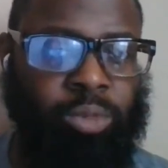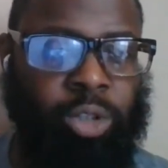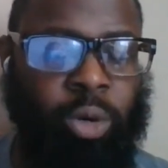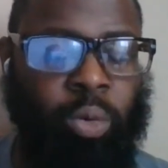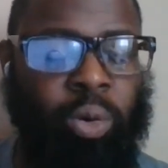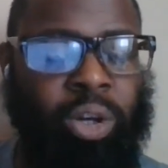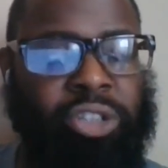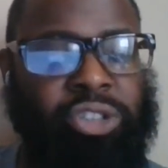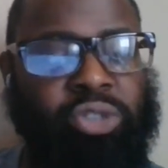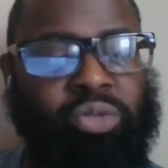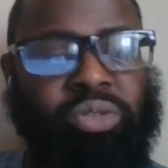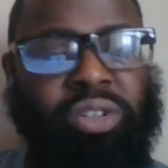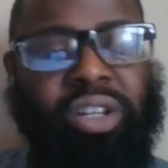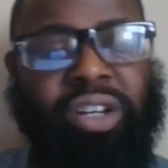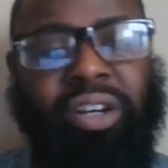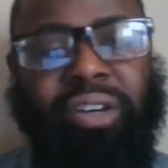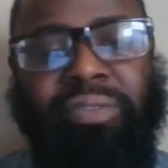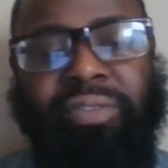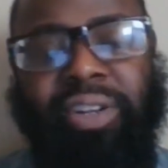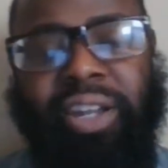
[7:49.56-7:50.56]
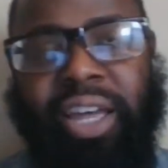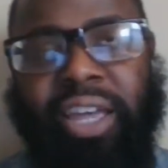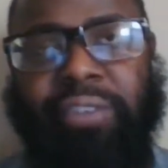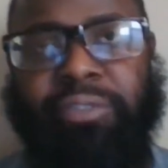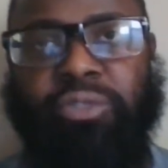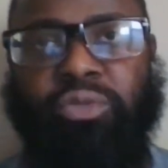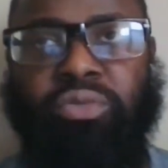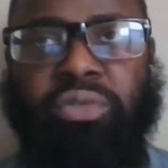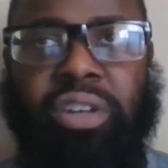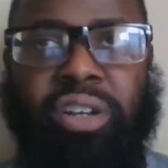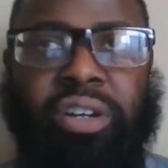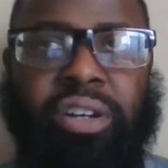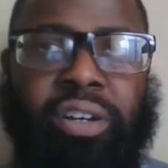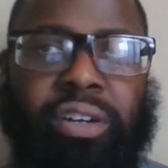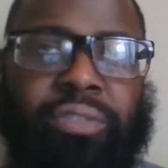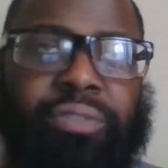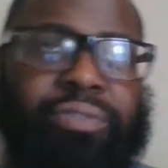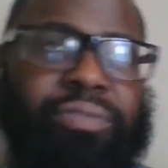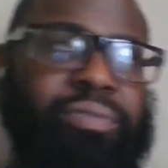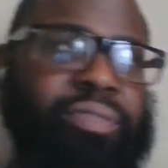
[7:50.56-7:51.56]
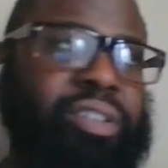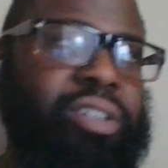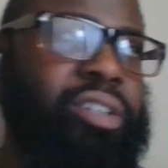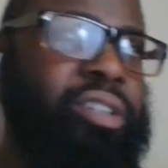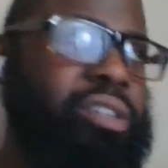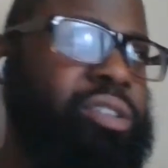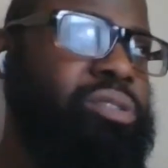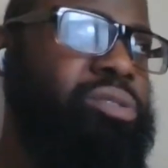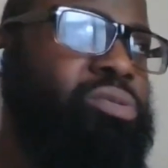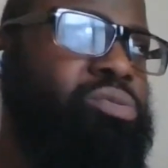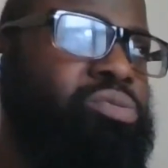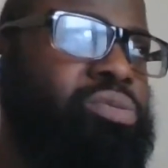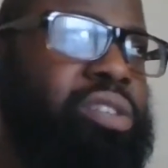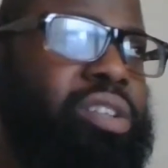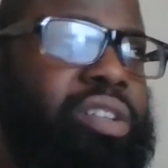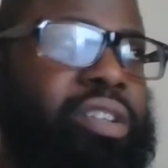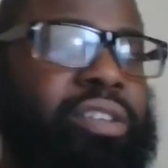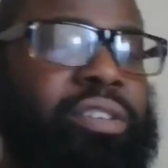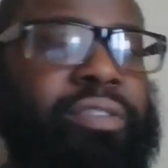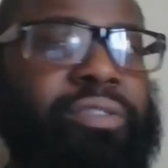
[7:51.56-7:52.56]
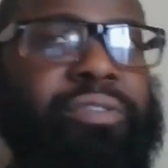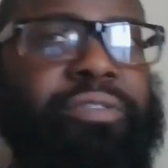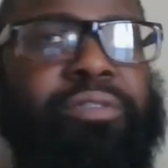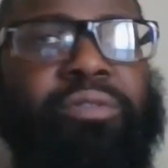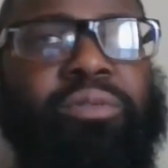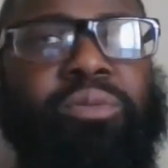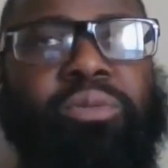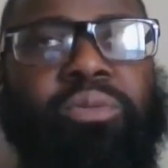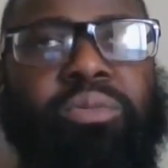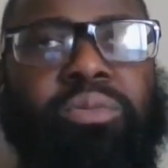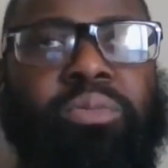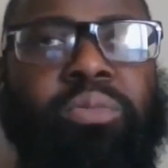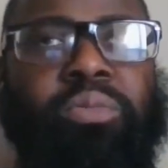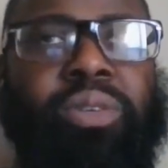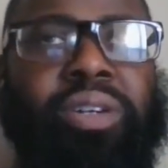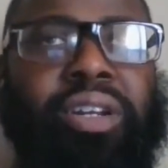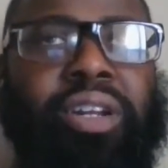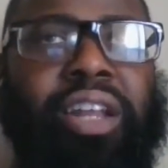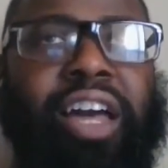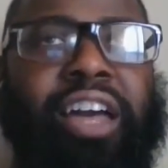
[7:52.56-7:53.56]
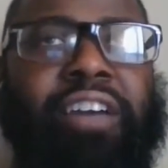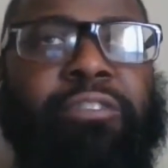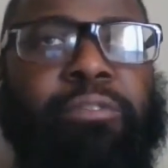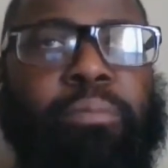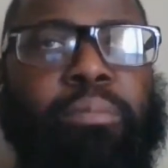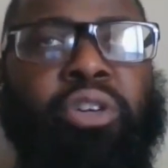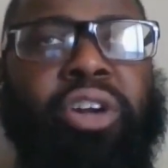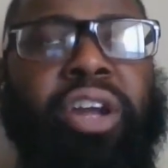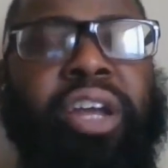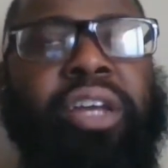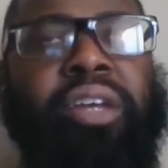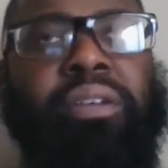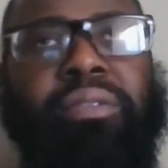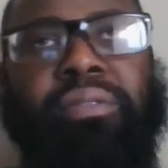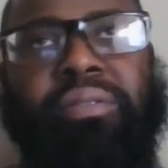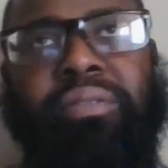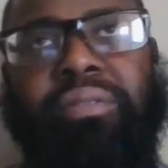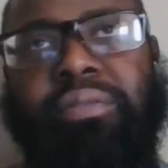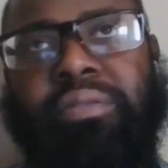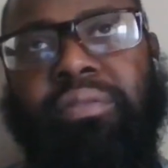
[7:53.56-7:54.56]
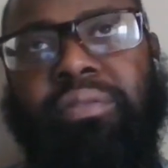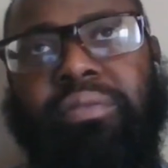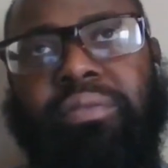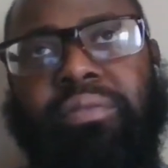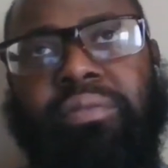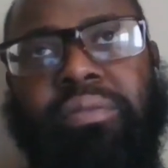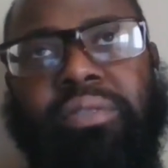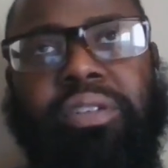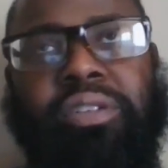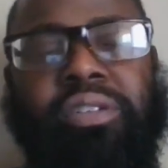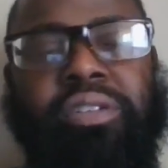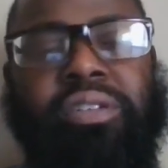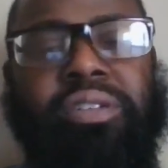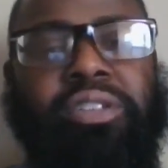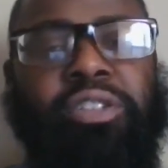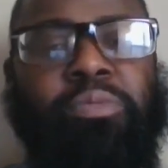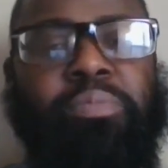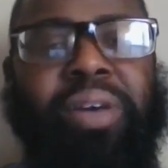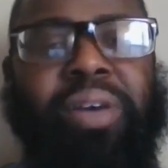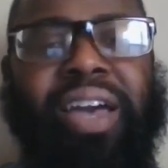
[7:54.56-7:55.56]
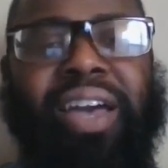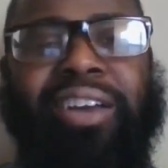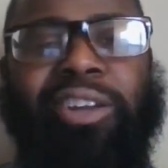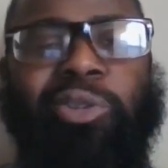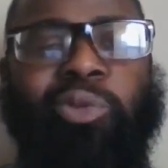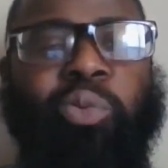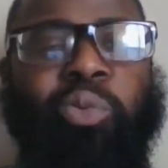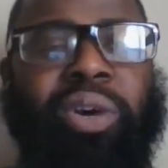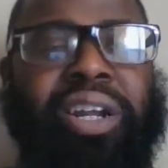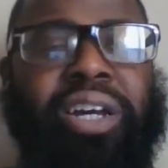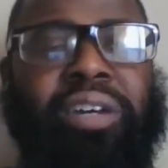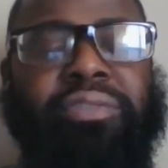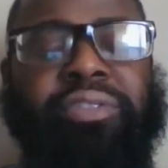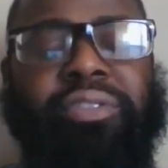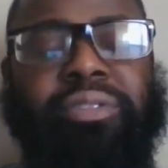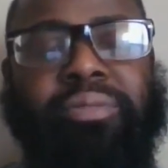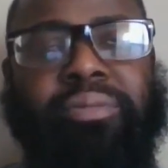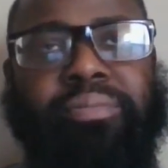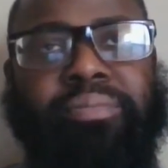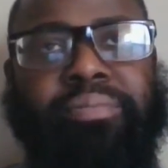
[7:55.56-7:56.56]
But once you love life, you love you love what life brings. Good, the bad, or whatever